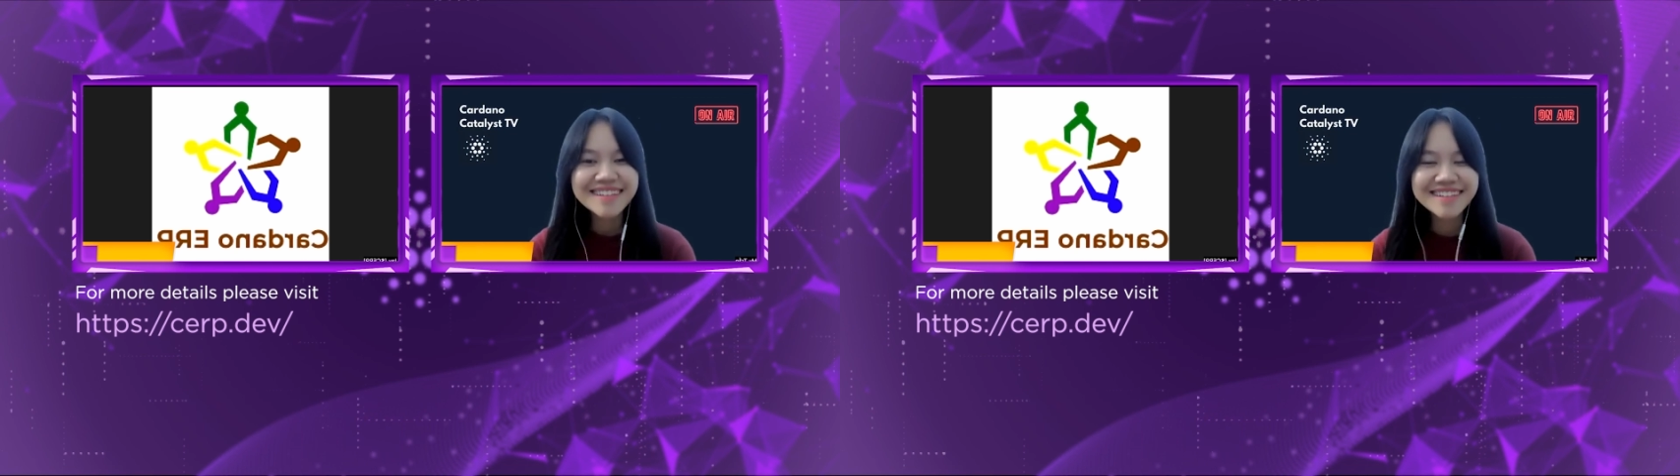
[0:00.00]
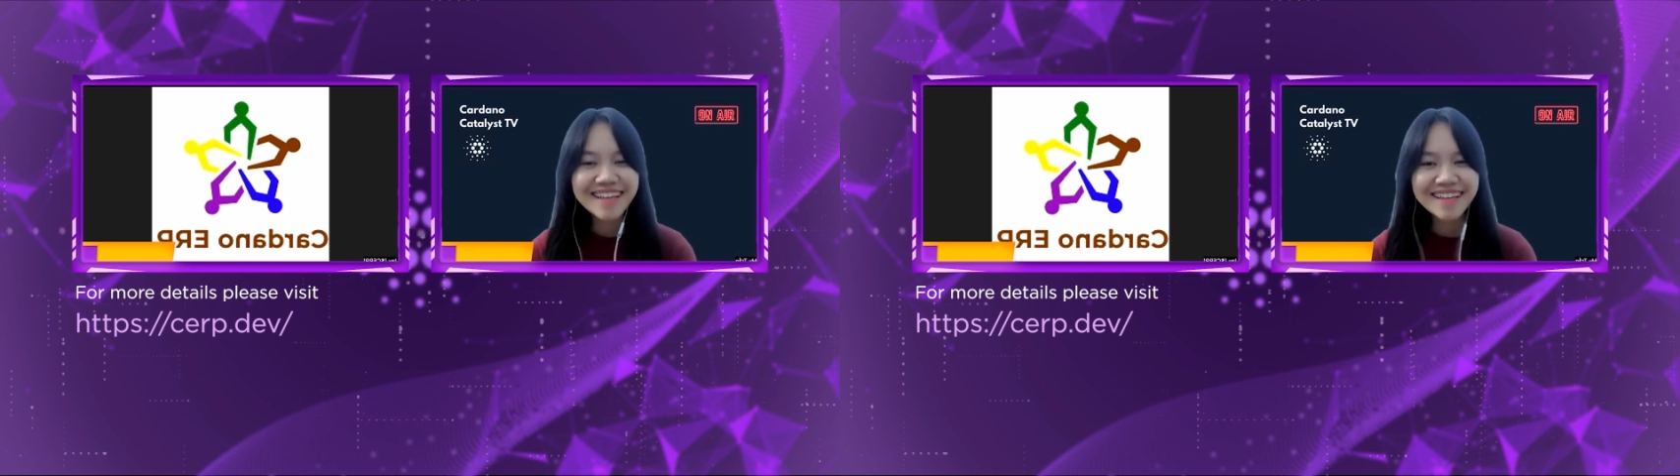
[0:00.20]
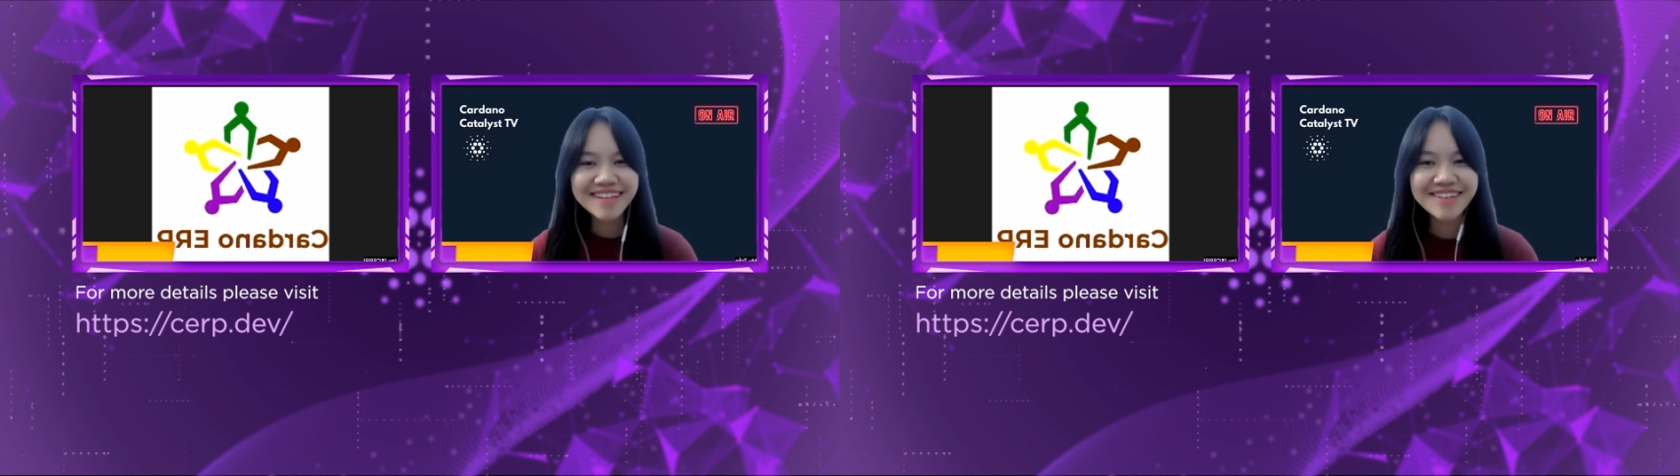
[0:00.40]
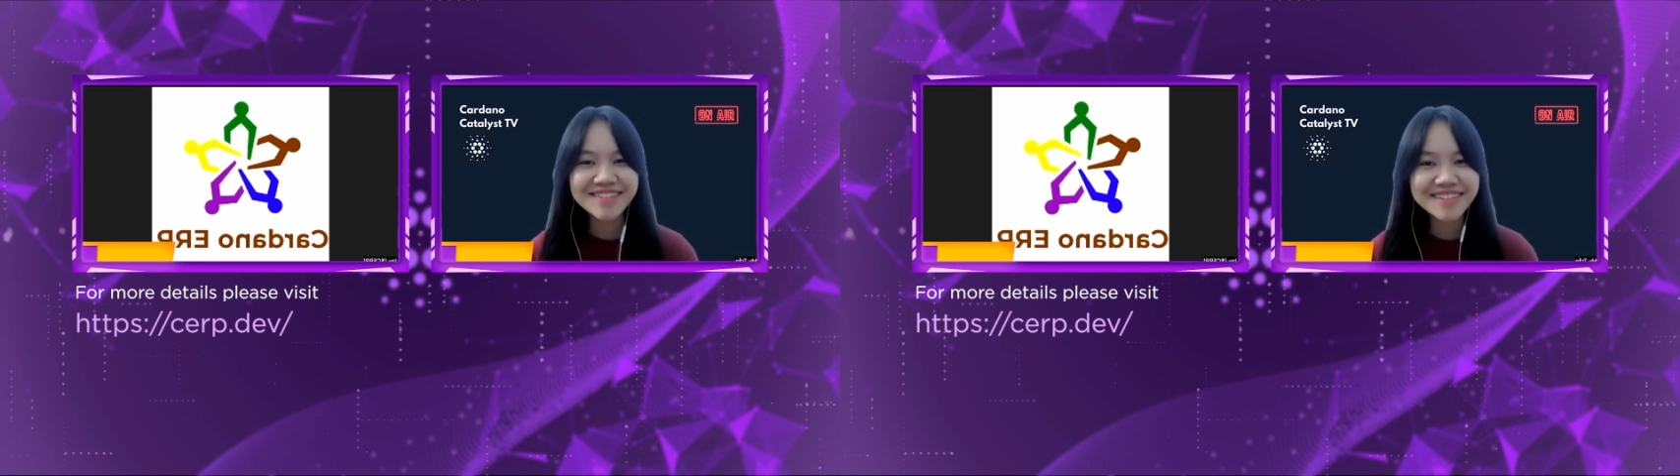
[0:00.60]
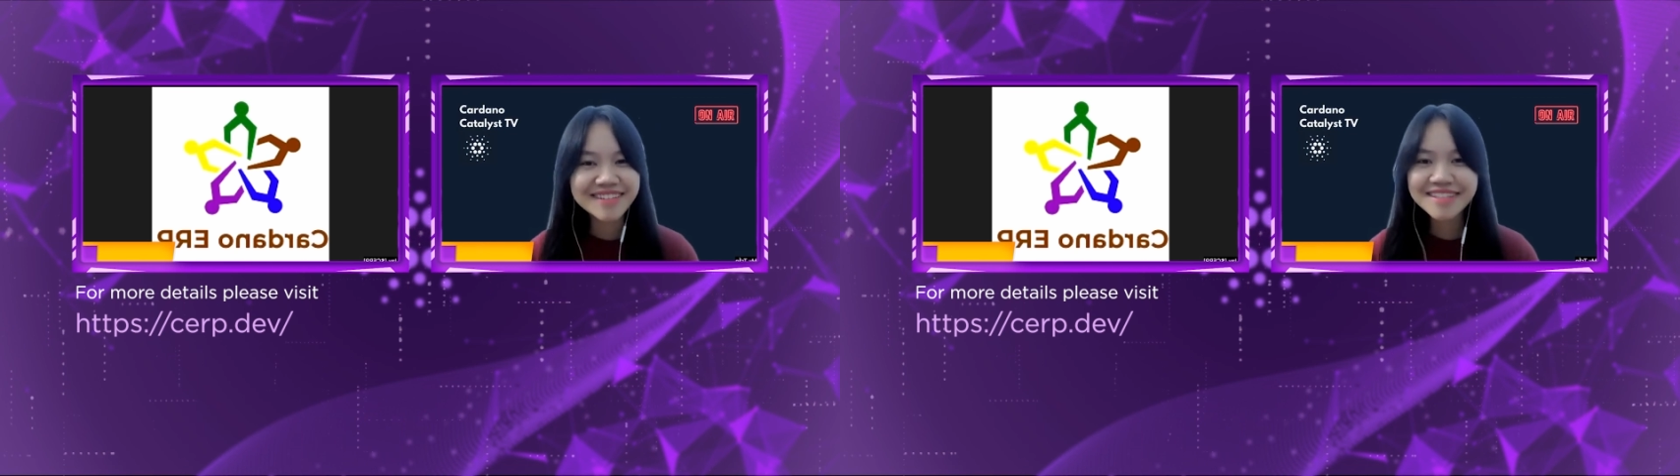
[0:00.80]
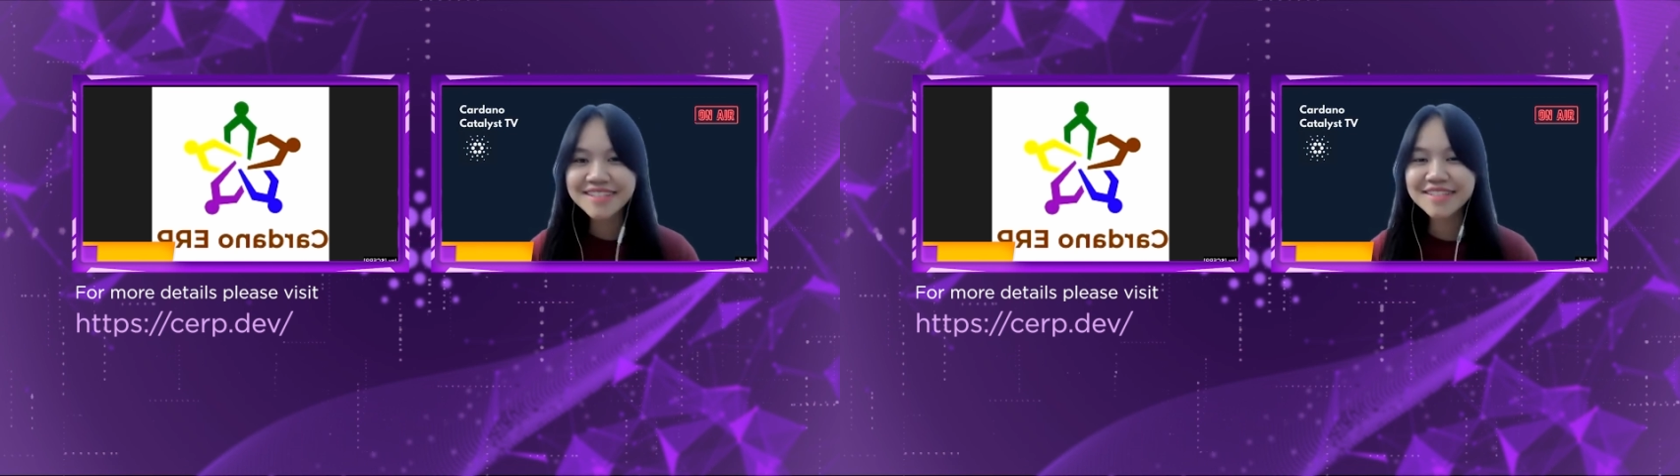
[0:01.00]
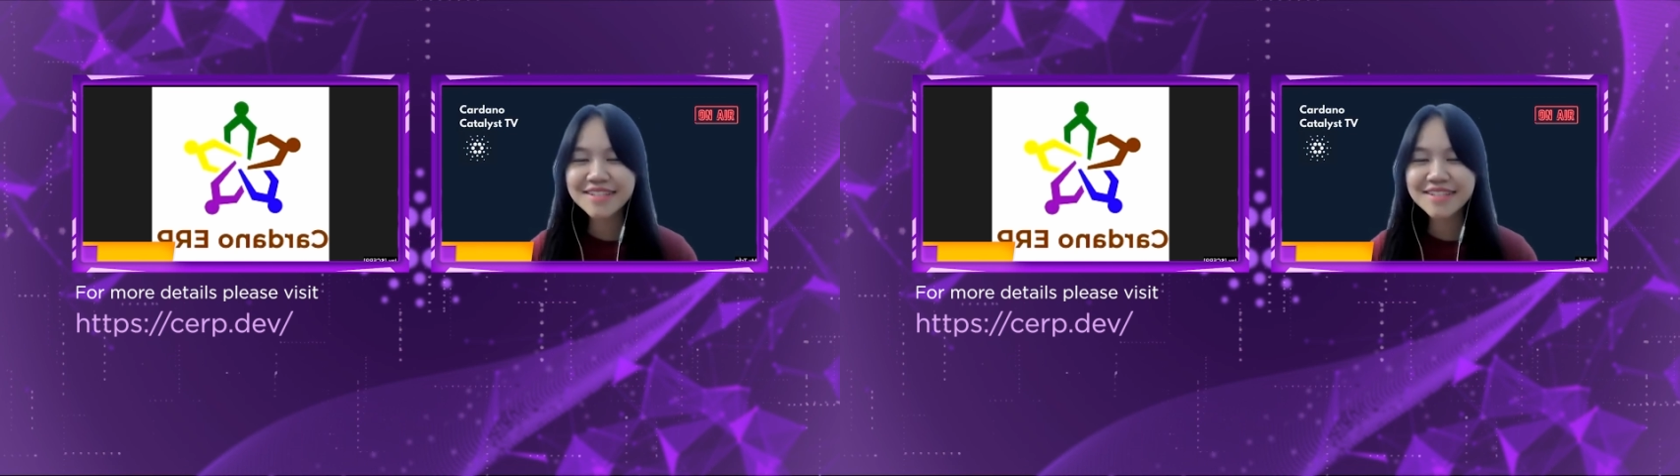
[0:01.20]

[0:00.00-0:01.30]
Thank you. This is